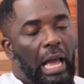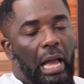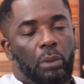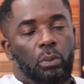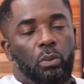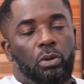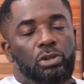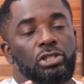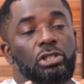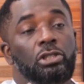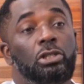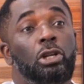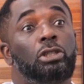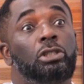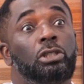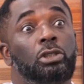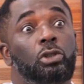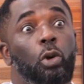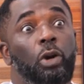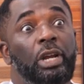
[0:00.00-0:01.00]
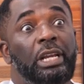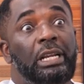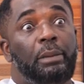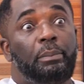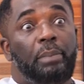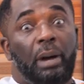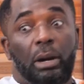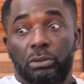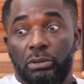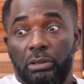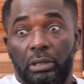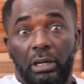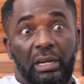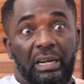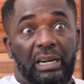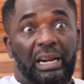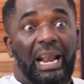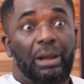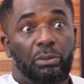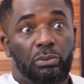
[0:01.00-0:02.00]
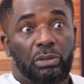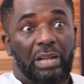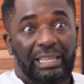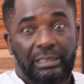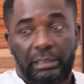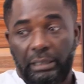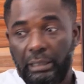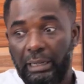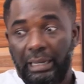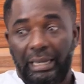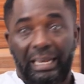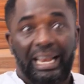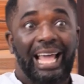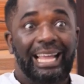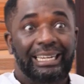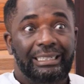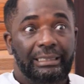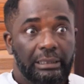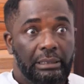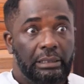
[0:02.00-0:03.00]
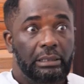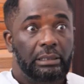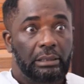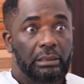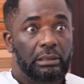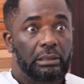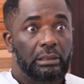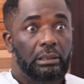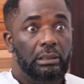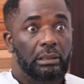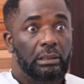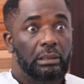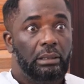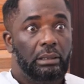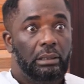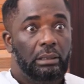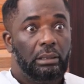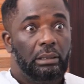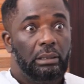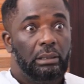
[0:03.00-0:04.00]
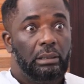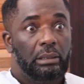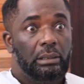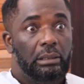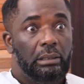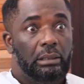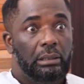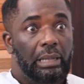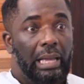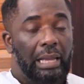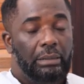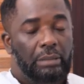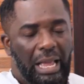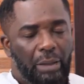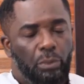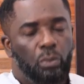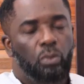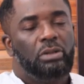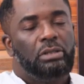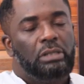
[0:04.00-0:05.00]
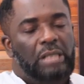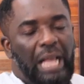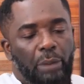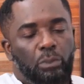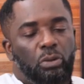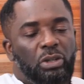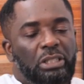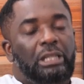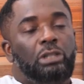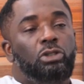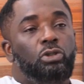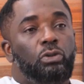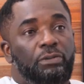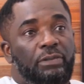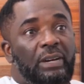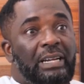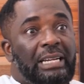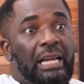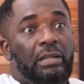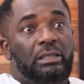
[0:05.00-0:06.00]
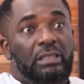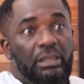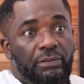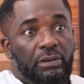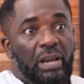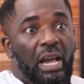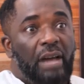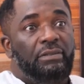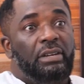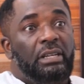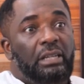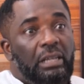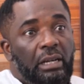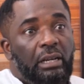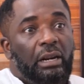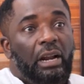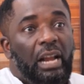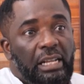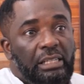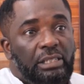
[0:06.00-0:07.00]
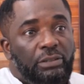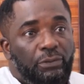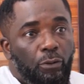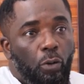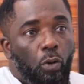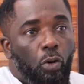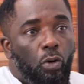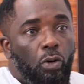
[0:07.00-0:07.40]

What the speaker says: I was not talking about ground as in land. I wanted to find out if you have any garage for